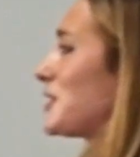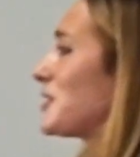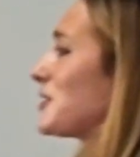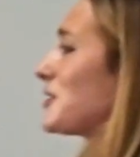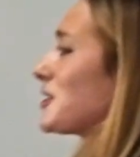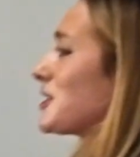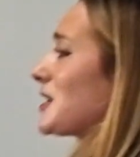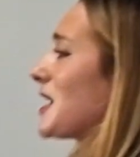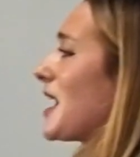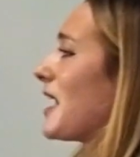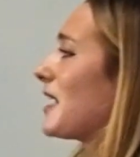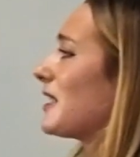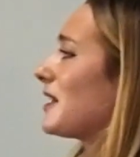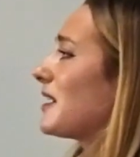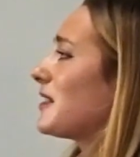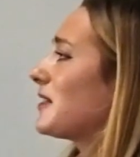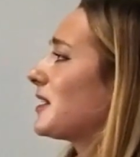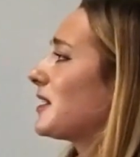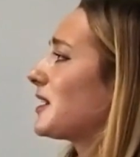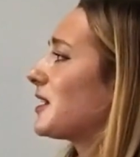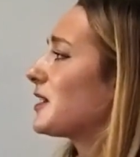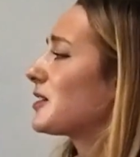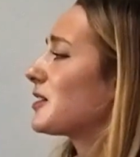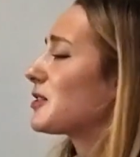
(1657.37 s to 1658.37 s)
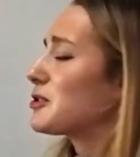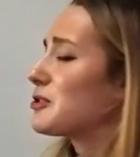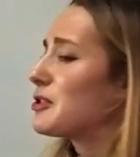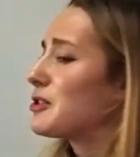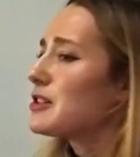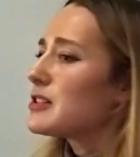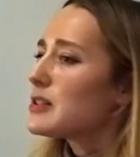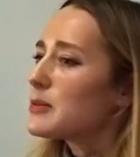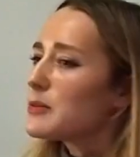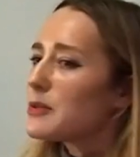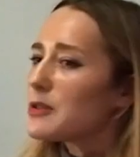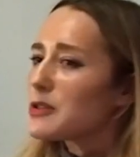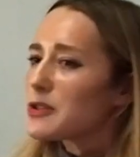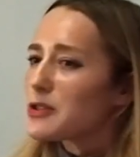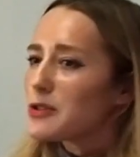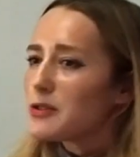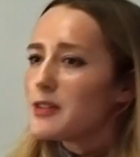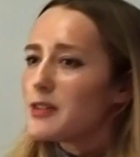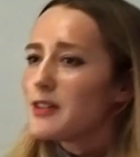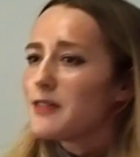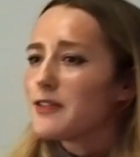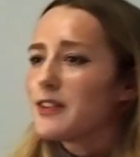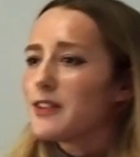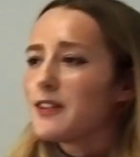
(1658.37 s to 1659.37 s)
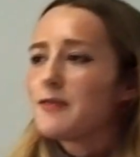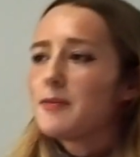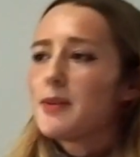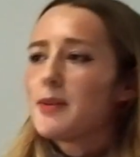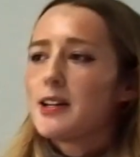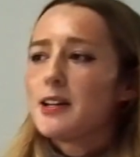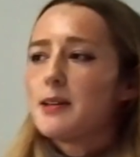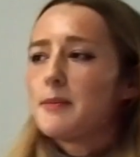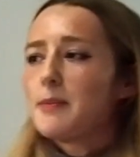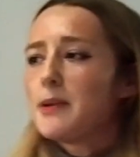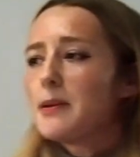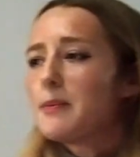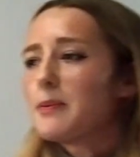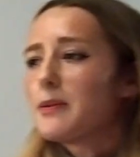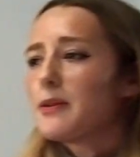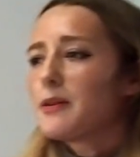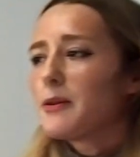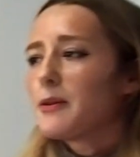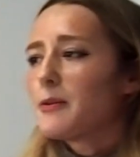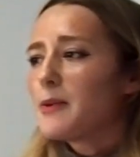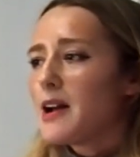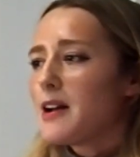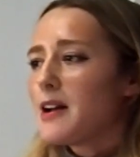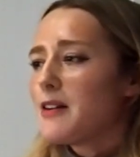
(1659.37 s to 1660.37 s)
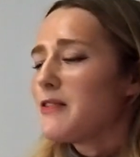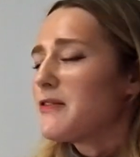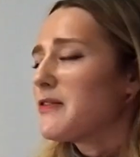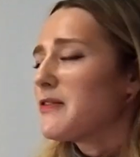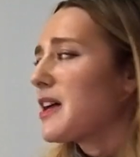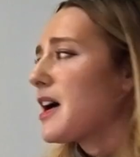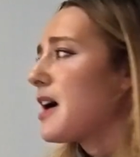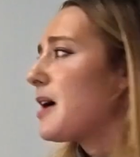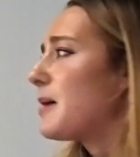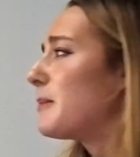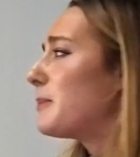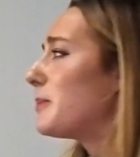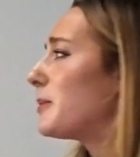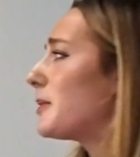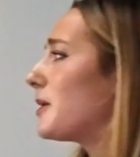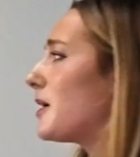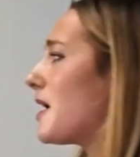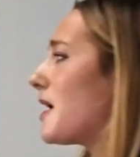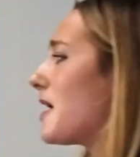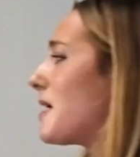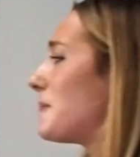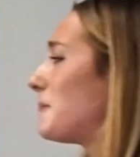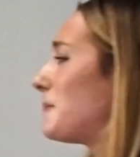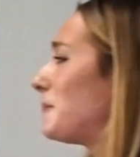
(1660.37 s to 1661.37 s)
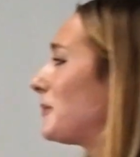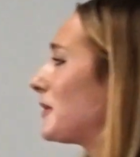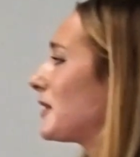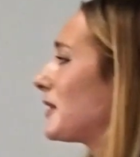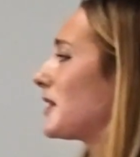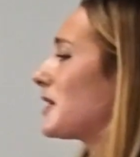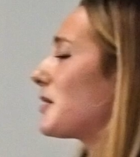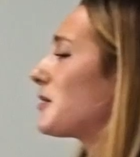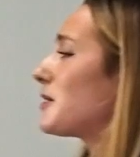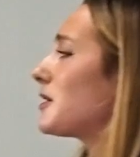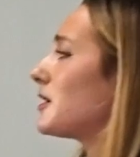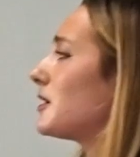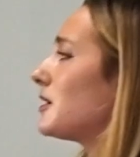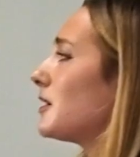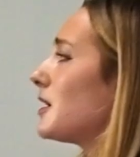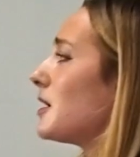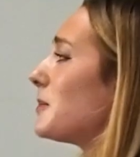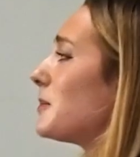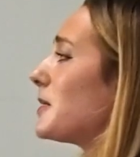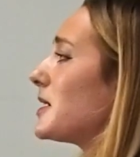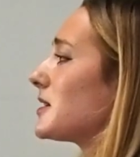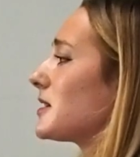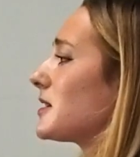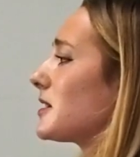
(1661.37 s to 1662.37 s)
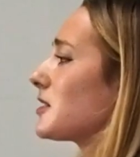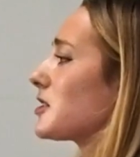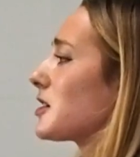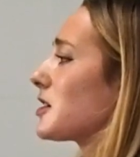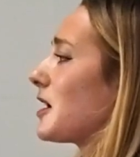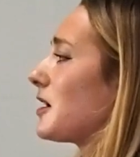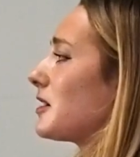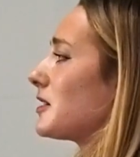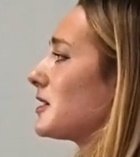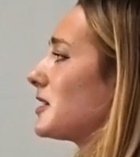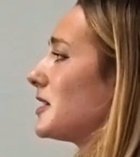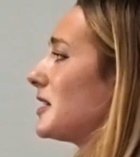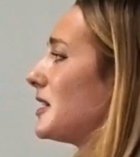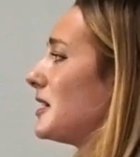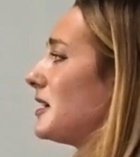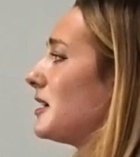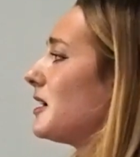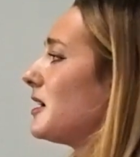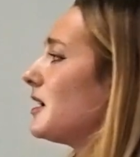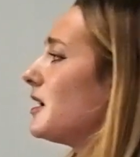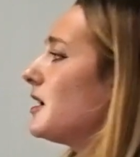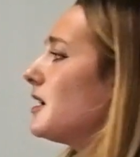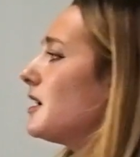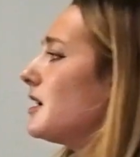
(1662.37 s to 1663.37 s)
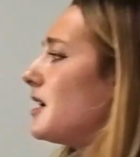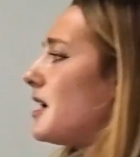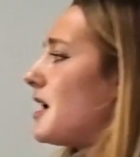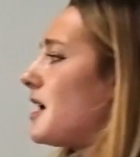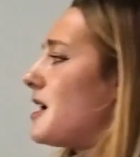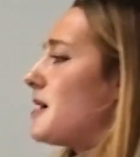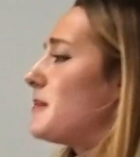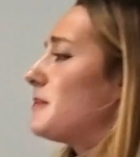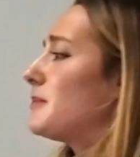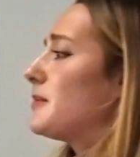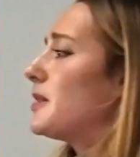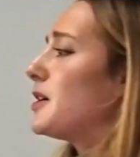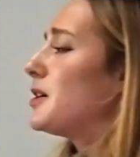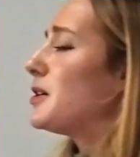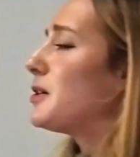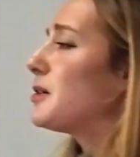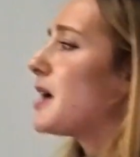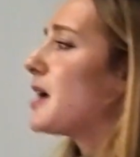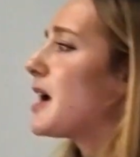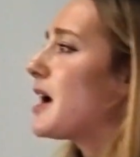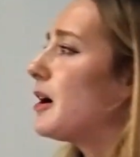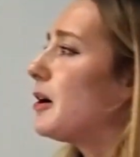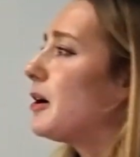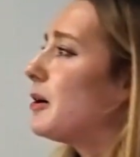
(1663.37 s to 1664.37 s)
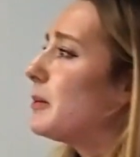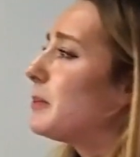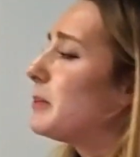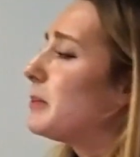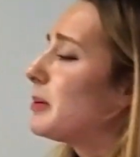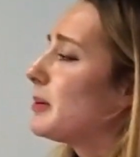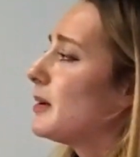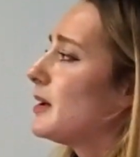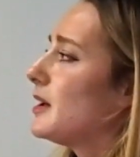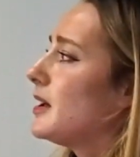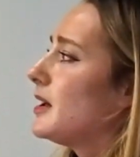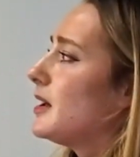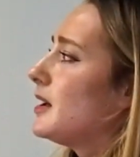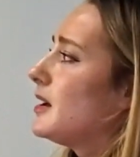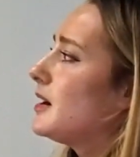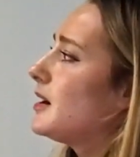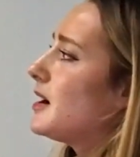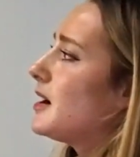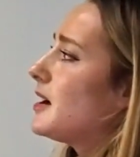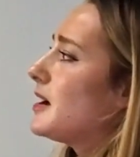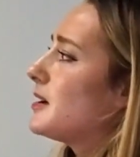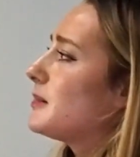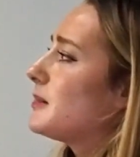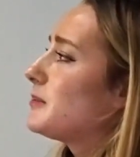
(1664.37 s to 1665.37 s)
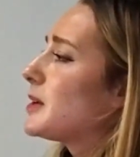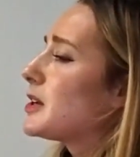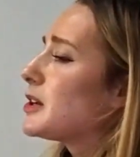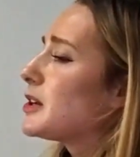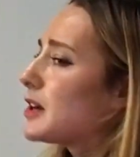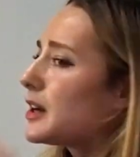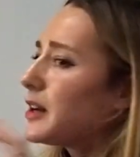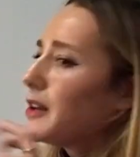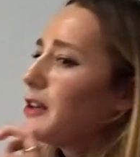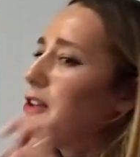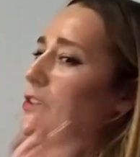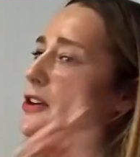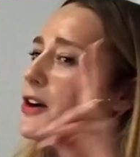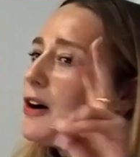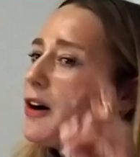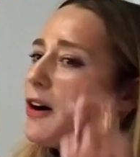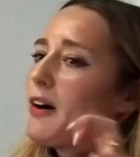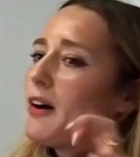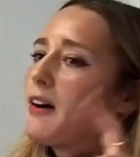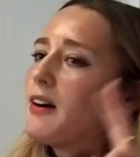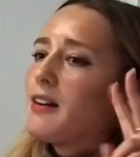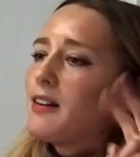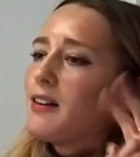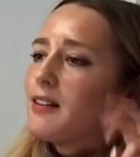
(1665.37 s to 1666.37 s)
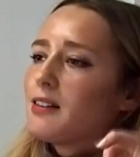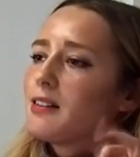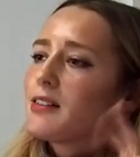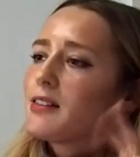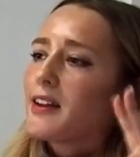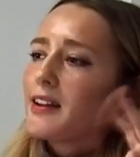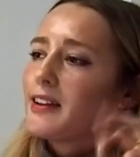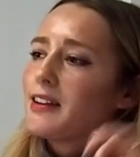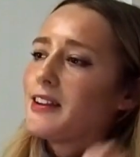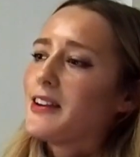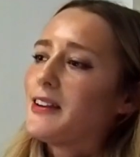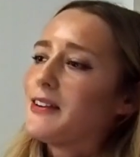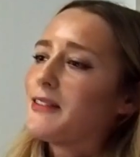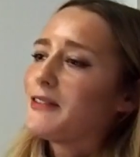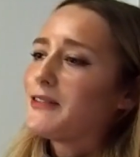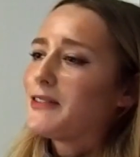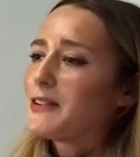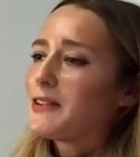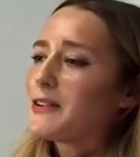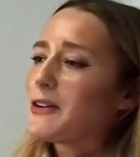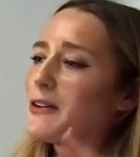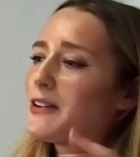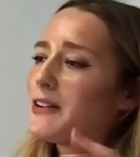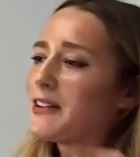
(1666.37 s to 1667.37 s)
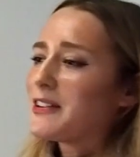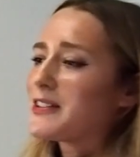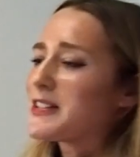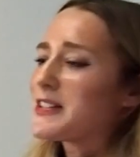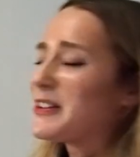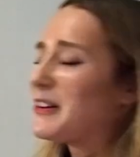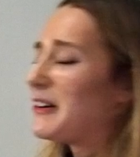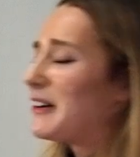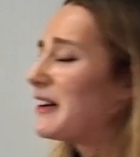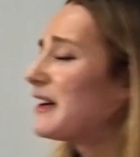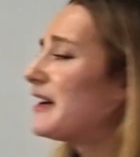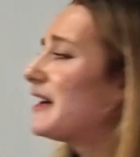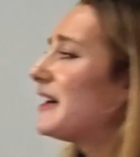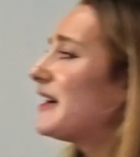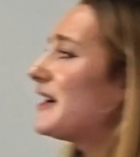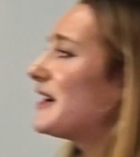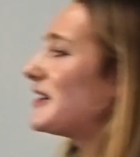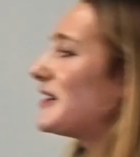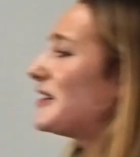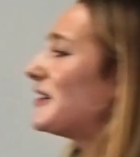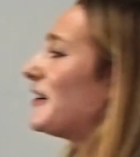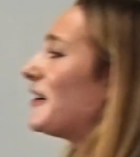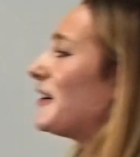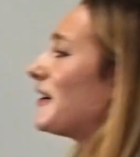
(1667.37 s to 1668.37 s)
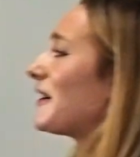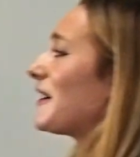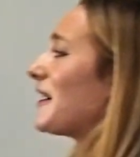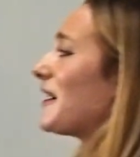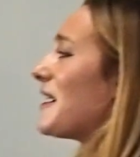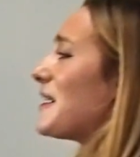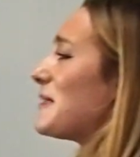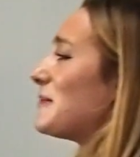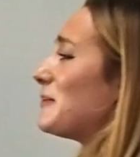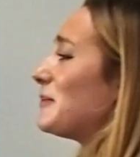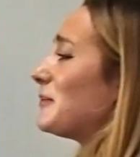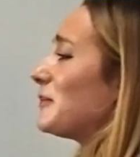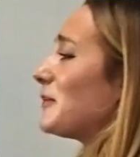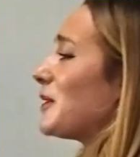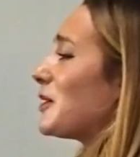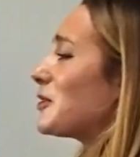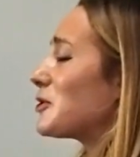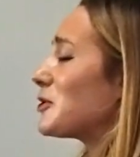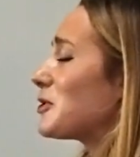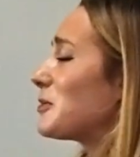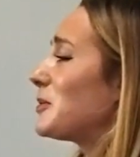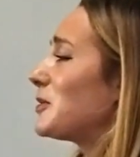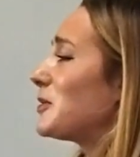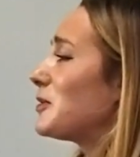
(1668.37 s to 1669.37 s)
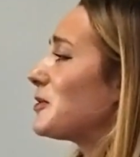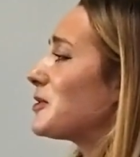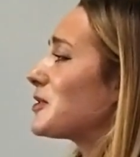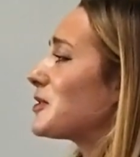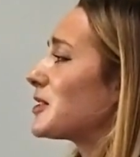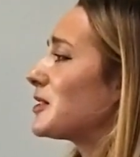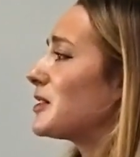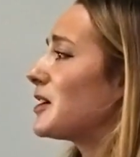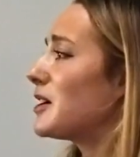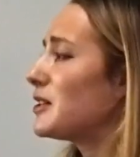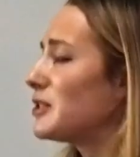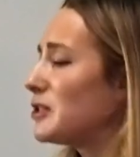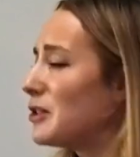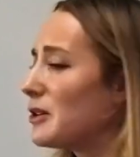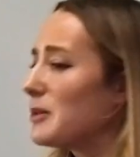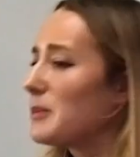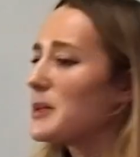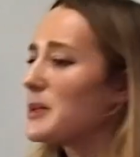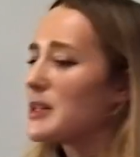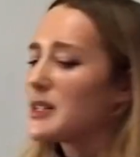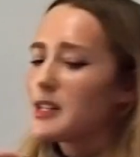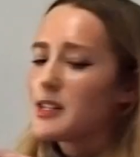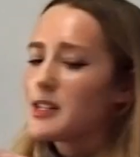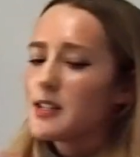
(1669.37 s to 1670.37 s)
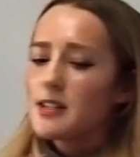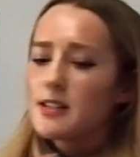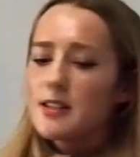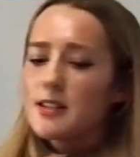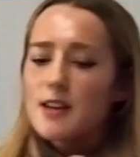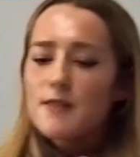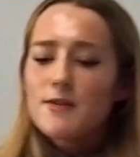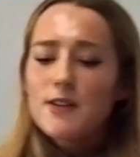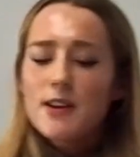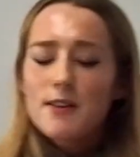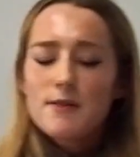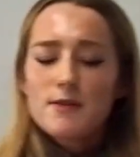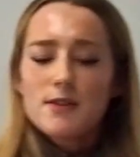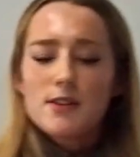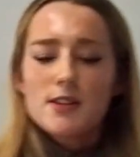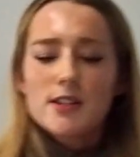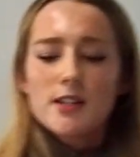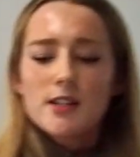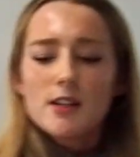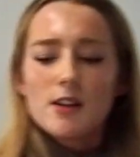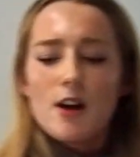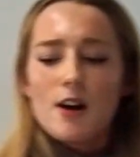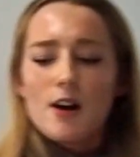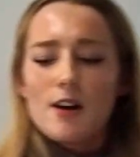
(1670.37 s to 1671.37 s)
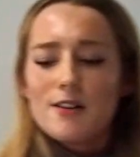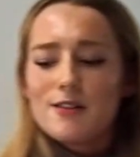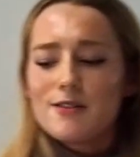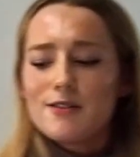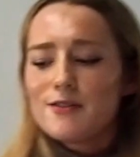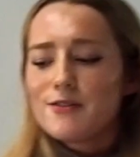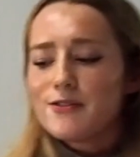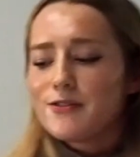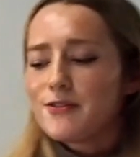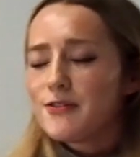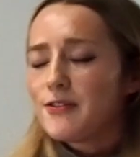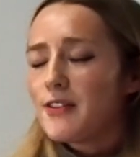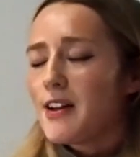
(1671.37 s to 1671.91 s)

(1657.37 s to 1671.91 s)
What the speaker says: to just highlight the King's Trust. I'm not sure even if many people are aware of that, but they're an amazing charity who help kind of young, thank you for calling us young entrepreneurs and young businesses. They've given us a lot of